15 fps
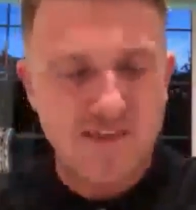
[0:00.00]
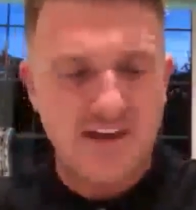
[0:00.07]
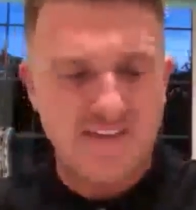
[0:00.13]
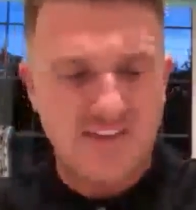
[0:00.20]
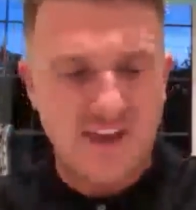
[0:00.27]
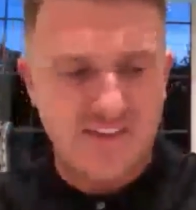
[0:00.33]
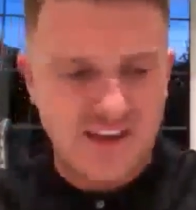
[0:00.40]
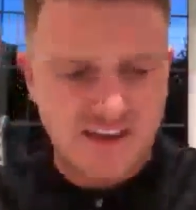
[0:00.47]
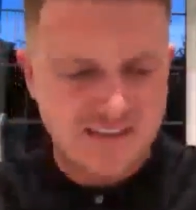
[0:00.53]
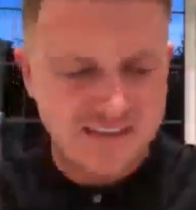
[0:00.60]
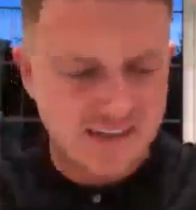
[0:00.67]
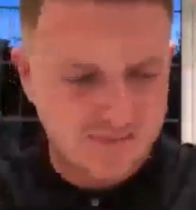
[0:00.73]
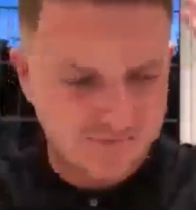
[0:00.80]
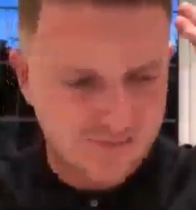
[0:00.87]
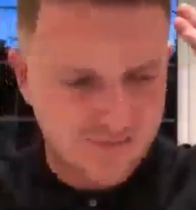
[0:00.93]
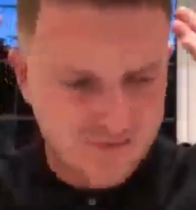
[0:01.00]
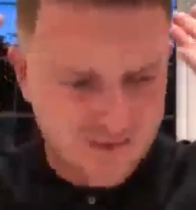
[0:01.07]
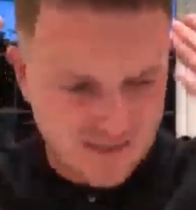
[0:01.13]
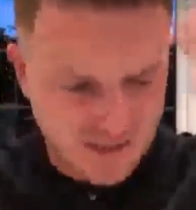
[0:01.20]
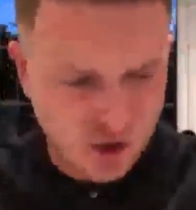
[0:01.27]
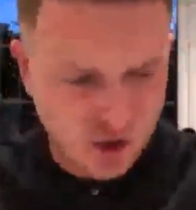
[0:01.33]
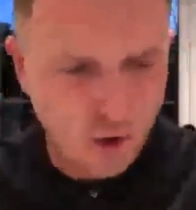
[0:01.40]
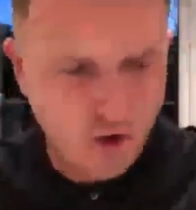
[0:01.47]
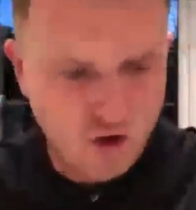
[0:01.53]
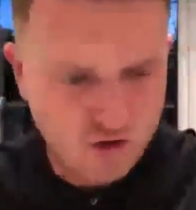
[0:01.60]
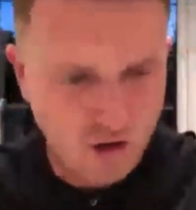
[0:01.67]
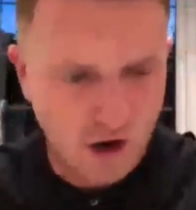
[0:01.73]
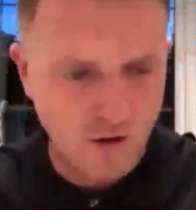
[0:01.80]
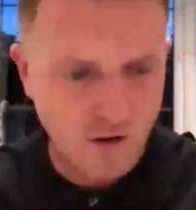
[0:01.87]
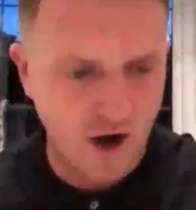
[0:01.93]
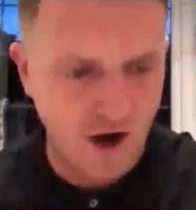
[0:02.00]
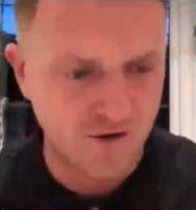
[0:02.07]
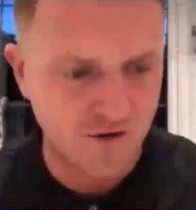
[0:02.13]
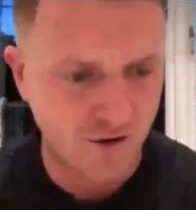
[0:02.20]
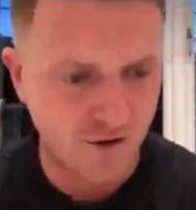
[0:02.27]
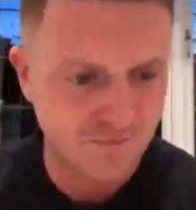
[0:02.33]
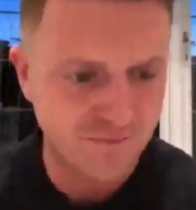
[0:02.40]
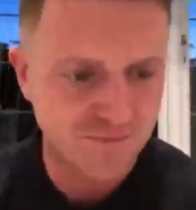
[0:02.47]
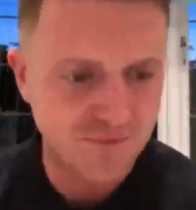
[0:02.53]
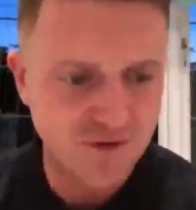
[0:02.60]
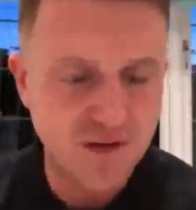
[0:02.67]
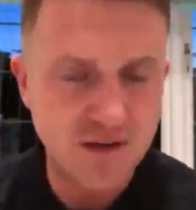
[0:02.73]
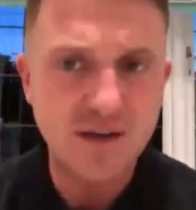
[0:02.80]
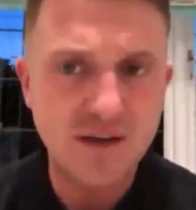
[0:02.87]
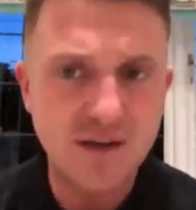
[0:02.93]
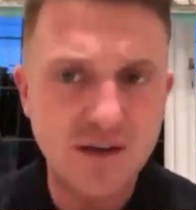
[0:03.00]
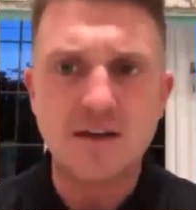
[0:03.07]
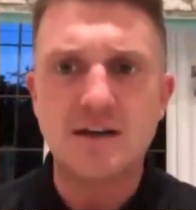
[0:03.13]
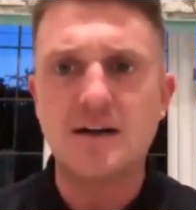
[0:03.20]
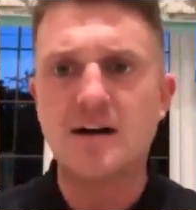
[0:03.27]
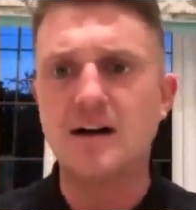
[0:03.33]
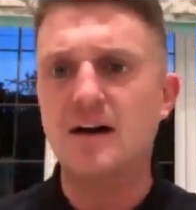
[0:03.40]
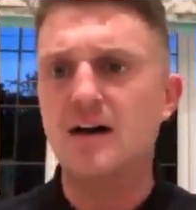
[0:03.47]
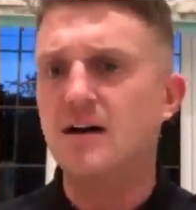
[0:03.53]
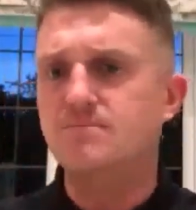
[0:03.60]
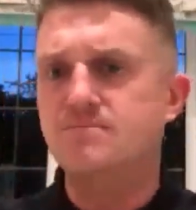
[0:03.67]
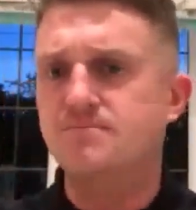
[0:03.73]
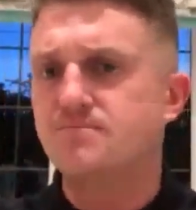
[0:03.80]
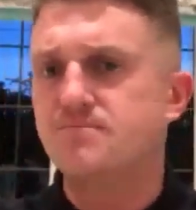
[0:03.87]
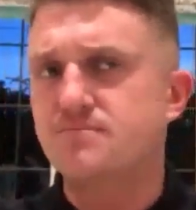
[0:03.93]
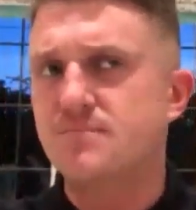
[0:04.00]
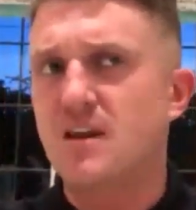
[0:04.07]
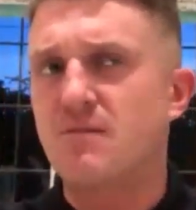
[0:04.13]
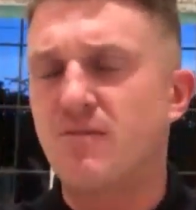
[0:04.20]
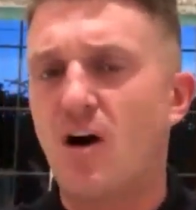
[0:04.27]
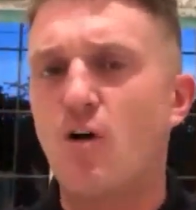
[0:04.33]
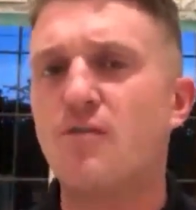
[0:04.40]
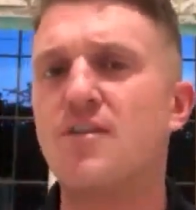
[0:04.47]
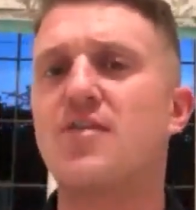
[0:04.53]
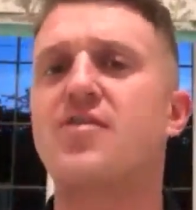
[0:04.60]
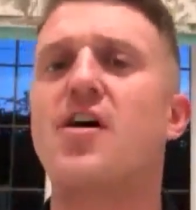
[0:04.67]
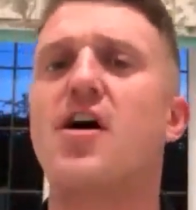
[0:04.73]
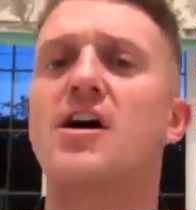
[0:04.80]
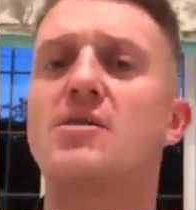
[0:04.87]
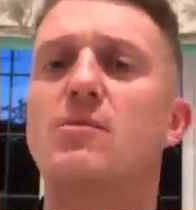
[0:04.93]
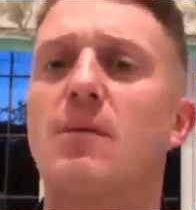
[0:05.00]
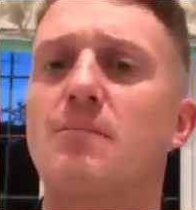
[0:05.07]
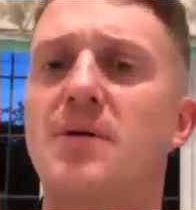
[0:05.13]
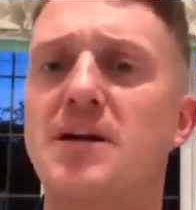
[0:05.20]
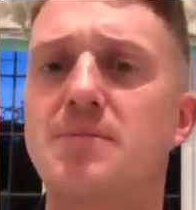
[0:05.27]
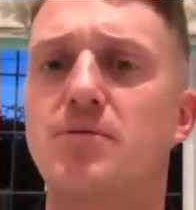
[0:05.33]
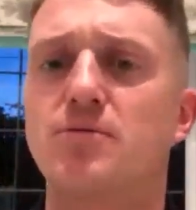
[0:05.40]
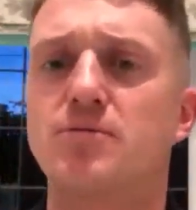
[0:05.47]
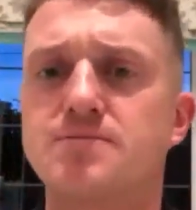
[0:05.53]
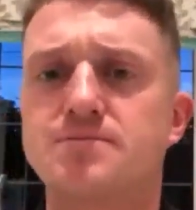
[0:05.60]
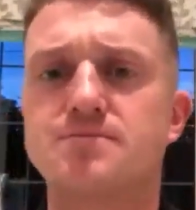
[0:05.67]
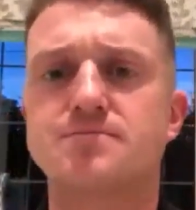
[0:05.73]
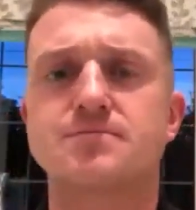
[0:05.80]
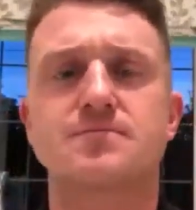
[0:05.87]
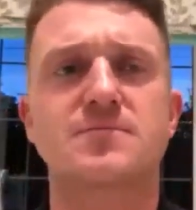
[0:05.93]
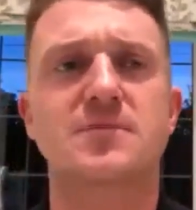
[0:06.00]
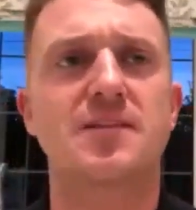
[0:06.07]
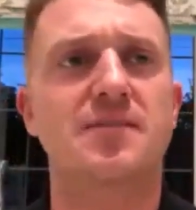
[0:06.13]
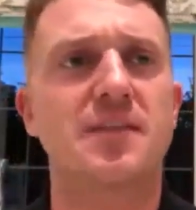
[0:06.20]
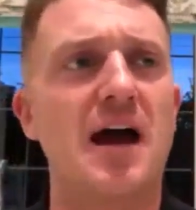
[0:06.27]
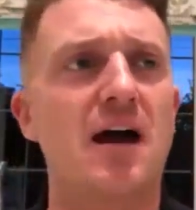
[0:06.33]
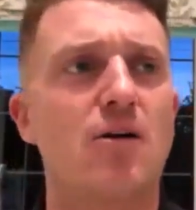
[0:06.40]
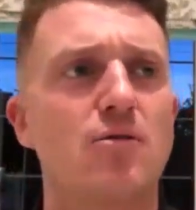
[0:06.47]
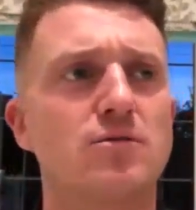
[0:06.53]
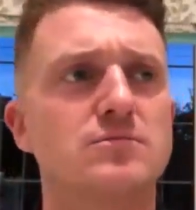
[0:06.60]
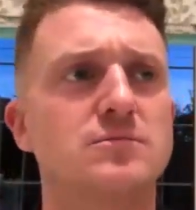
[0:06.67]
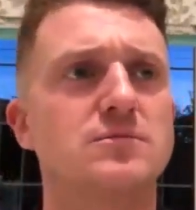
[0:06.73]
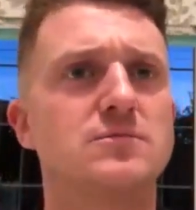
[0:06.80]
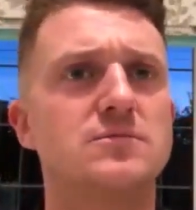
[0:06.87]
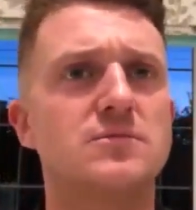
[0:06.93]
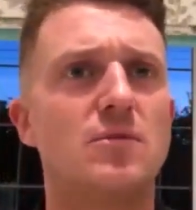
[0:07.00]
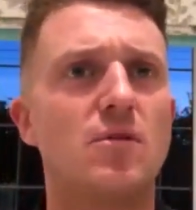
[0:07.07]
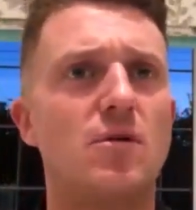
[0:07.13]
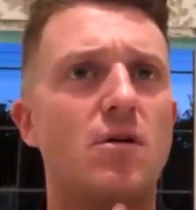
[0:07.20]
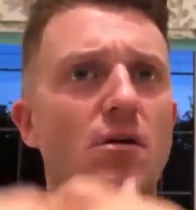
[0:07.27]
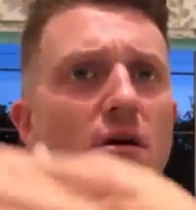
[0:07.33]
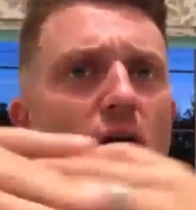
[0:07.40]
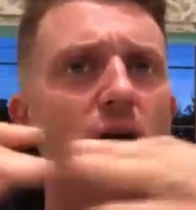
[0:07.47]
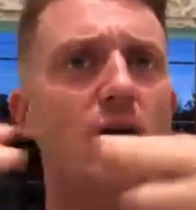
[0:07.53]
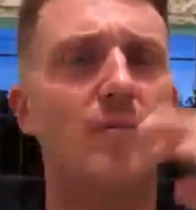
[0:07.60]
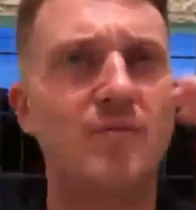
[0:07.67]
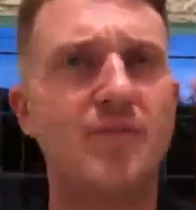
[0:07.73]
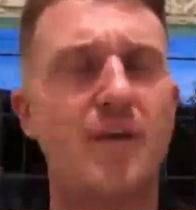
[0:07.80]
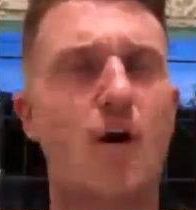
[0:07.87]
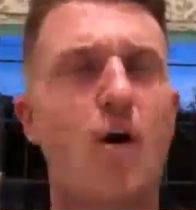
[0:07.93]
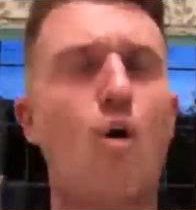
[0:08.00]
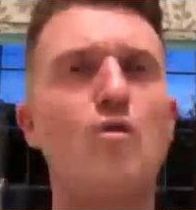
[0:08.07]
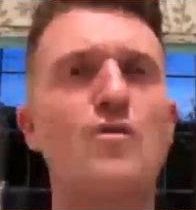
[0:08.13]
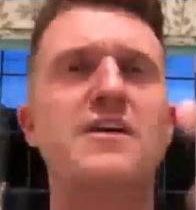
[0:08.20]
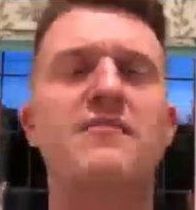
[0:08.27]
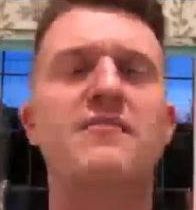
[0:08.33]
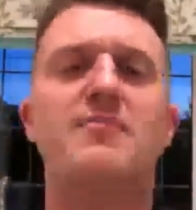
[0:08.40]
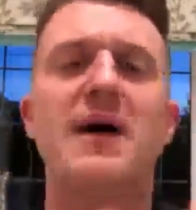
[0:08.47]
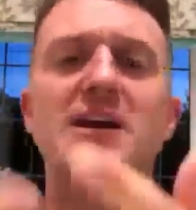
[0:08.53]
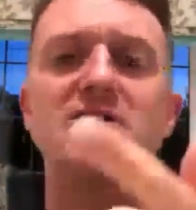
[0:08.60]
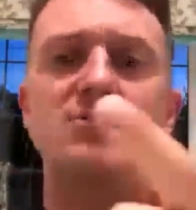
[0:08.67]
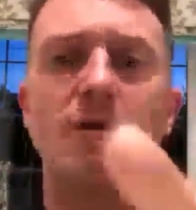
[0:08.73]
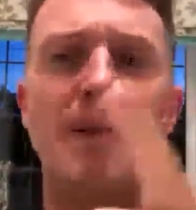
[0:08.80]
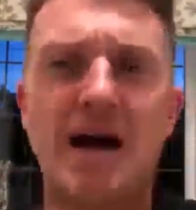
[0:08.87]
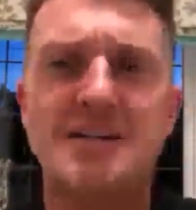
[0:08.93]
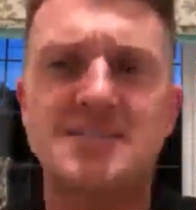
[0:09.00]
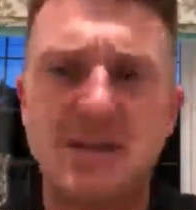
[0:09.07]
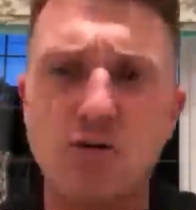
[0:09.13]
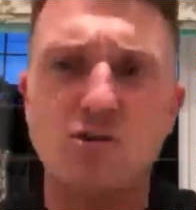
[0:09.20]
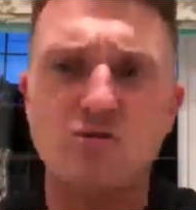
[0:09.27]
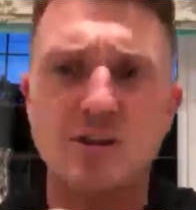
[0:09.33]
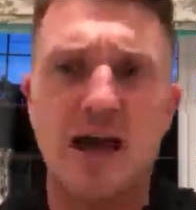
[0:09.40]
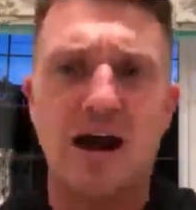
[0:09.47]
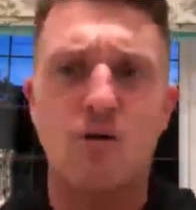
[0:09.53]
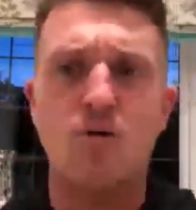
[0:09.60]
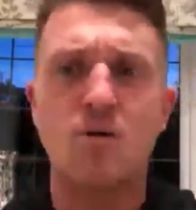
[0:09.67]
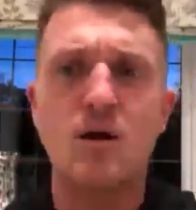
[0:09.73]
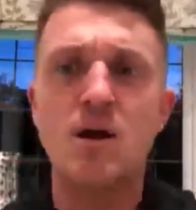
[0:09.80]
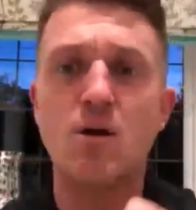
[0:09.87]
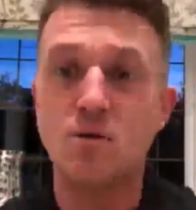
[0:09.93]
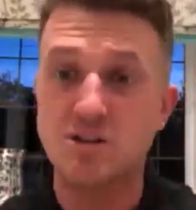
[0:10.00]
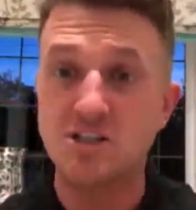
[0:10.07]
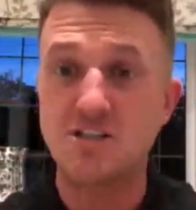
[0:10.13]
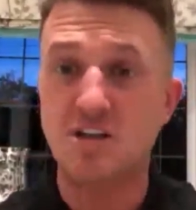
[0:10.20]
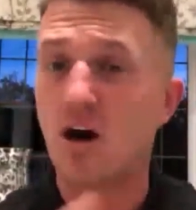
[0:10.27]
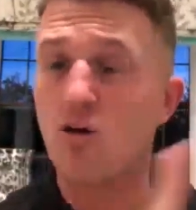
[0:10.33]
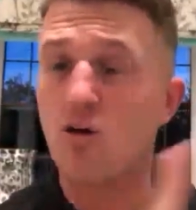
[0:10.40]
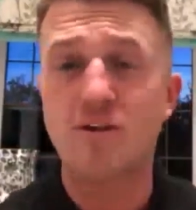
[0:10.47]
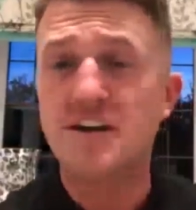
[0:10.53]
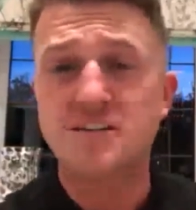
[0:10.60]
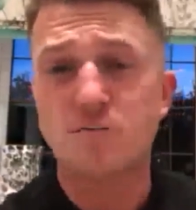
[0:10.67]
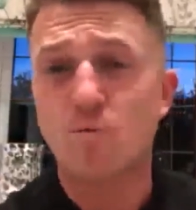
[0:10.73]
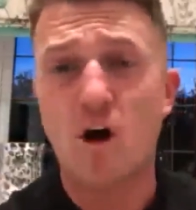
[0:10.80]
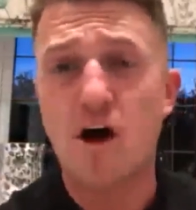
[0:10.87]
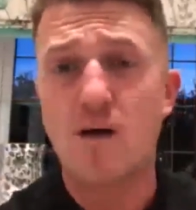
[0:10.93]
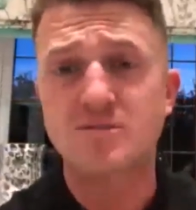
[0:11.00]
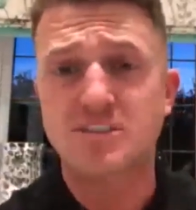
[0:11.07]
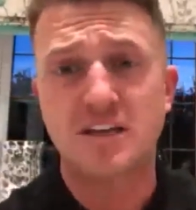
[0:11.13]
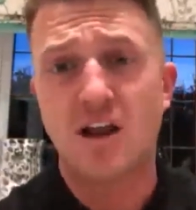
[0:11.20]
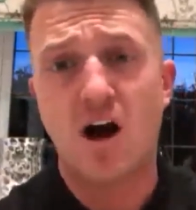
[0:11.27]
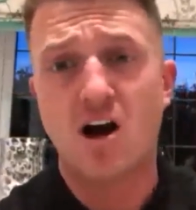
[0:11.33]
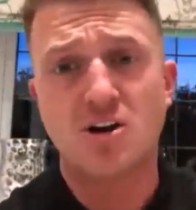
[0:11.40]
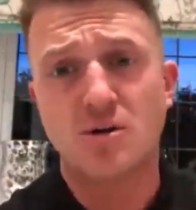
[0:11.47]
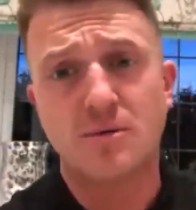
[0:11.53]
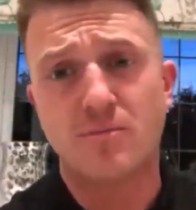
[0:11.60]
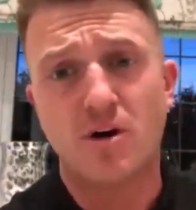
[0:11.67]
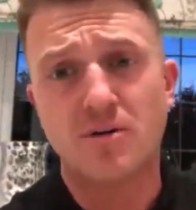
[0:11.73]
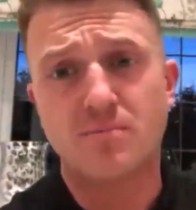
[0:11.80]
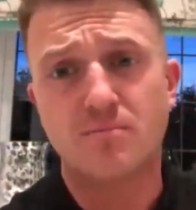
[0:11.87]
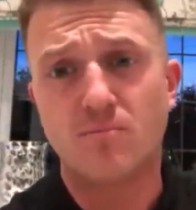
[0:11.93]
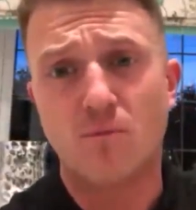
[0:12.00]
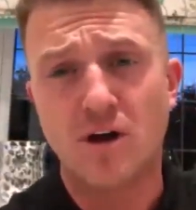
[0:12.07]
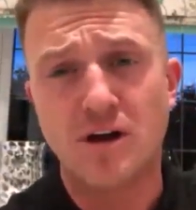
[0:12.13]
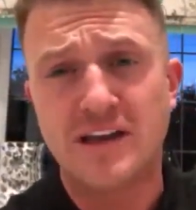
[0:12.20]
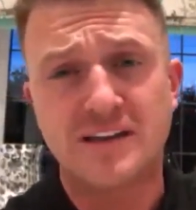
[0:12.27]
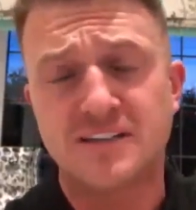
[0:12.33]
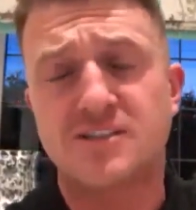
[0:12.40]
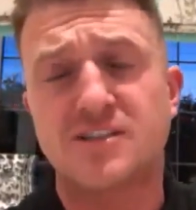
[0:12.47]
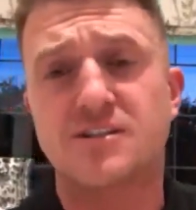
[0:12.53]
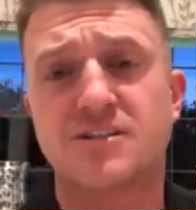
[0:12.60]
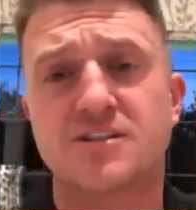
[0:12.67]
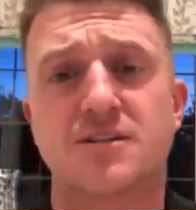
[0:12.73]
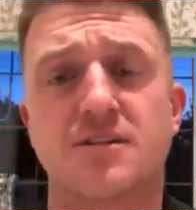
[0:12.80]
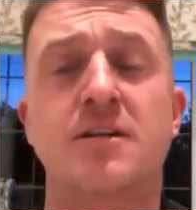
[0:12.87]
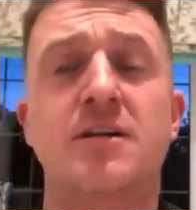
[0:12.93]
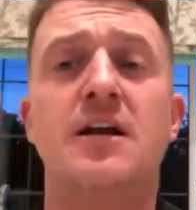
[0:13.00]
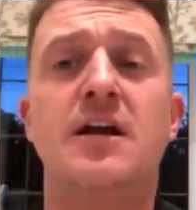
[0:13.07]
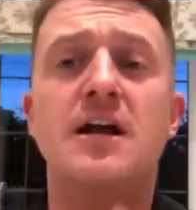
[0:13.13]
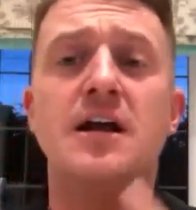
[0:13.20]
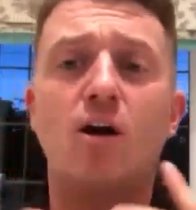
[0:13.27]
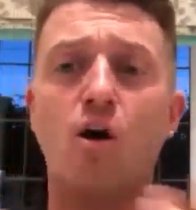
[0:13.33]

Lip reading: there, there's a court trial going on involving 31 people. Now, all the information I'm about to tell you now, which is the whole reason why I'm still arguing my innocence,